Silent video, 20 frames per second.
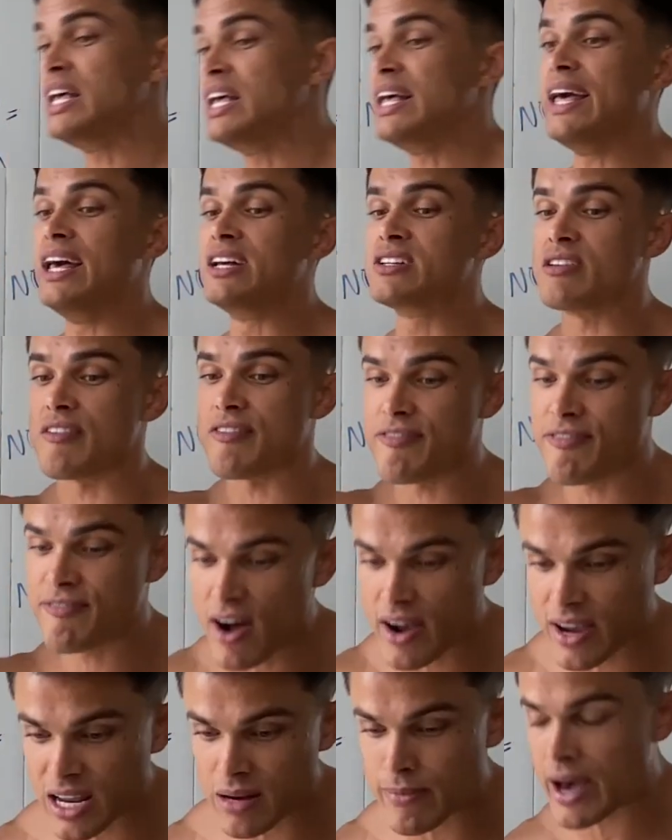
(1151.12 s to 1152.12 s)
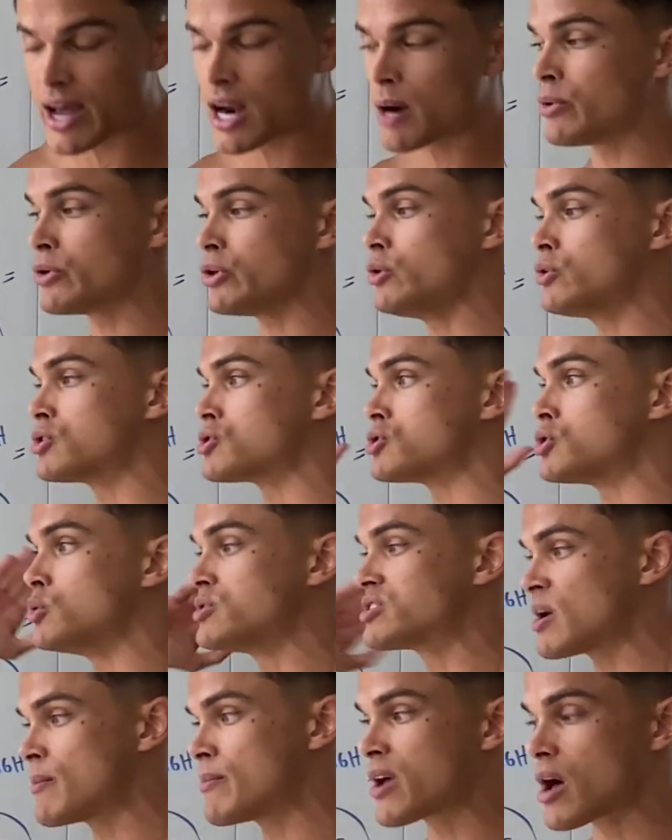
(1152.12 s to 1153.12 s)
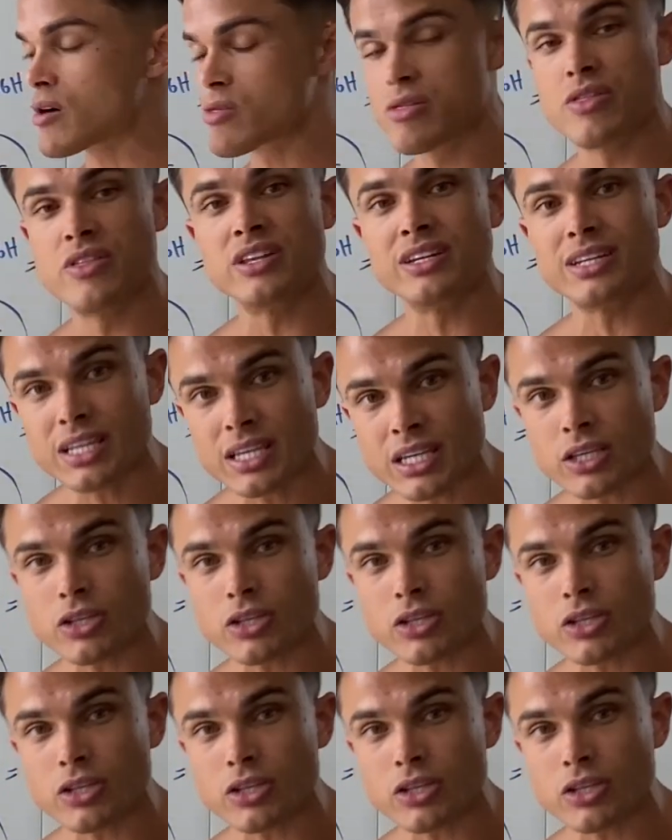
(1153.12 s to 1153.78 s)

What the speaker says: It doesn't fucking matter, but you just do something other than eat.